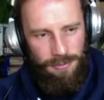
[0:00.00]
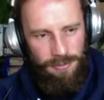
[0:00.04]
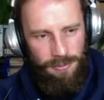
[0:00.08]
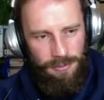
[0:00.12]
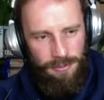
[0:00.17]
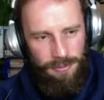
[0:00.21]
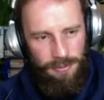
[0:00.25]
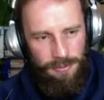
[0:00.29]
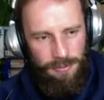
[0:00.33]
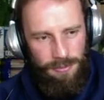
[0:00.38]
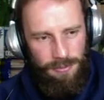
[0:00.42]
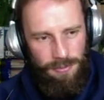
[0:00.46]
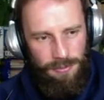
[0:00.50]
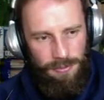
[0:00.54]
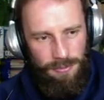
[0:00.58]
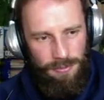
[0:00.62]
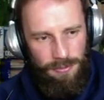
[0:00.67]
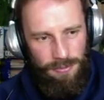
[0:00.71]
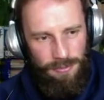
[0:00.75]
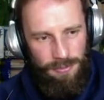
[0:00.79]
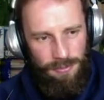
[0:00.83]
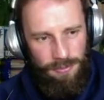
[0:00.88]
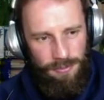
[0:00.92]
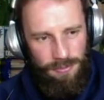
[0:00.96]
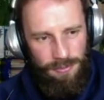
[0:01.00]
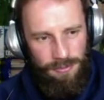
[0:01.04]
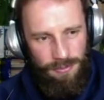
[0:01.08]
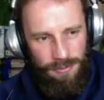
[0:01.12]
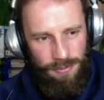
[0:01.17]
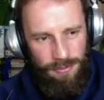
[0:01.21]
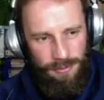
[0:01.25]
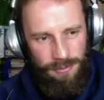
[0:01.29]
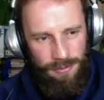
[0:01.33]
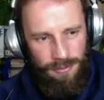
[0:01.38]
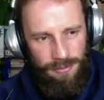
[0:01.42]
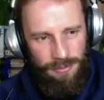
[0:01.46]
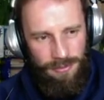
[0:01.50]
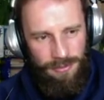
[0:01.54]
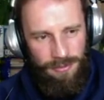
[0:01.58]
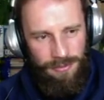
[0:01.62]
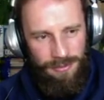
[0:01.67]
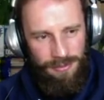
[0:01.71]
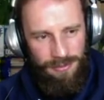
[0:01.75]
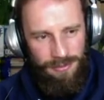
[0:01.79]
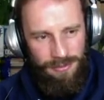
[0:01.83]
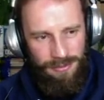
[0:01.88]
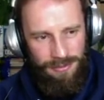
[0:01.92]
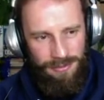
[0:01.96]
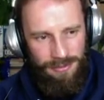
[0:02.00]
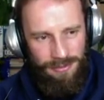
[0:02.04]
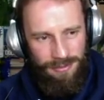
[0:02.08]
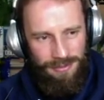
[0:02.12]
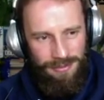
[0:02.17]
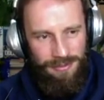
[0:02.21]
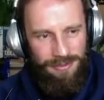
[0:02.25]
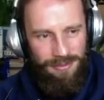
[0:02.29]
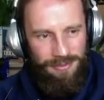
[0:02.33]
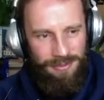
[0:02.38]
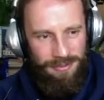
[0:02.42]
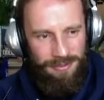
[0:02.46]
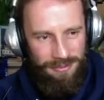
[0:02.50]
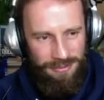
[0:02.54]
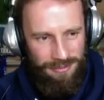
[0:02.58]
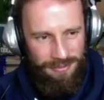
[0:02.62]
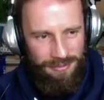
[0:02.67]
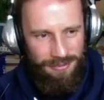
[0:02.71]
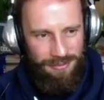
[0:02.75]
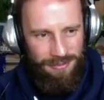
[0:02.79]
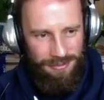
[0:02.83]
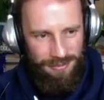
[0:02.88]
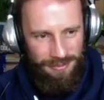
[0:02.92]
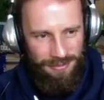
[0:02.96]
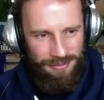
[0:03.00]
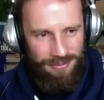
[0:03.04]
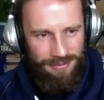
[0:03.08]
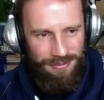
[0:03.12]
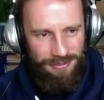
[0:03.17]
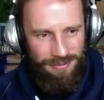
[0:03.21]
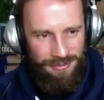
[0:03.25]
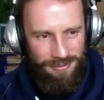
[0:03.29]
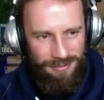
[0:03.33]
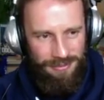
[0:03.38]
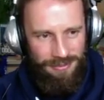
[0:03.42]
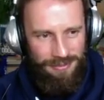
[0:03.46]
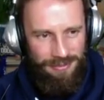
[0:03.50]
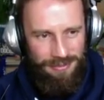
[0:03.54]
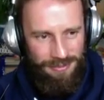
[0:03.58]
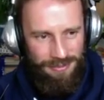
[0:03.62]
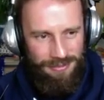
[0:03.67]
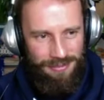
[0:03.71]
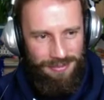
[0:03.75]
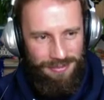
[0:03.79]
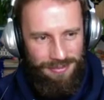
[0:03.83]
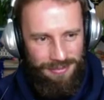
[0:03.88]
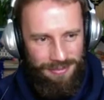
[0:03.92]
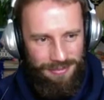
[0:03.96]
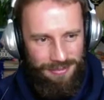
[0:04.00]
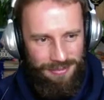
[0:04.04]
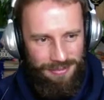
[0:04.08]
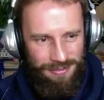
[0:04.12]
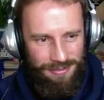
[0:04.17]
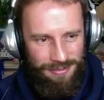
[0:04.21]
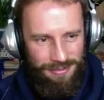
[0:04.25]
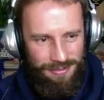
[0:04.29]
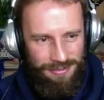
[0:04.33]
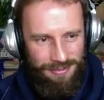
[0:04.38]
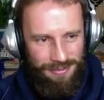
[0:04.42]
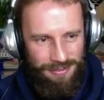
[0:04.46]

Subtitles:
No words are spoken by the person on screen.